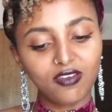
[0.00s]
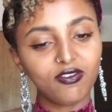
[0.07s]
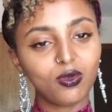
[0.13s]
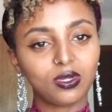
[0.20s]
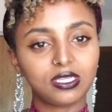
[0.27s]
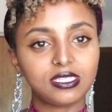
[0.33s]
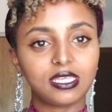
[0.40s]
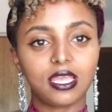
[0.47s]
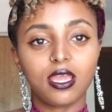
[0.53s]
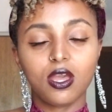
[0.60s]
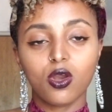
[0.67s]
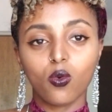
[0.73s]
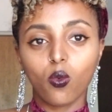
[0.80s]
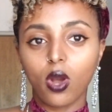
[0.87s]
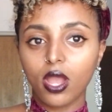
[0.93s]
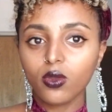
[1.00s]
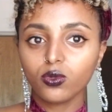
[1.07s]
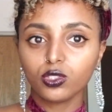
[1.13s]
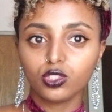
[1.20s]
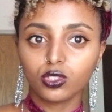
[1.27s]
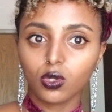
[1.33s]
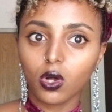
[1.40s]
you want to say, why
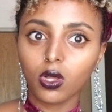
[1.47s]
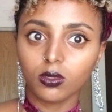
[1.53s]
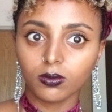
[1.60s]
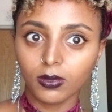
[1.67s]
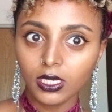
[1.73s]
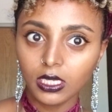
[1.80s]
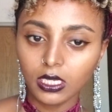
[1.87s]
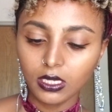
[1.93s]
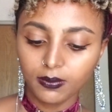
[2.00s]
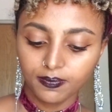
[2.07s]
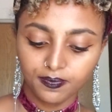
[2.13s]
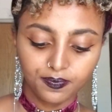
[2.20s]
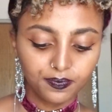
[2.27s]
would you call me?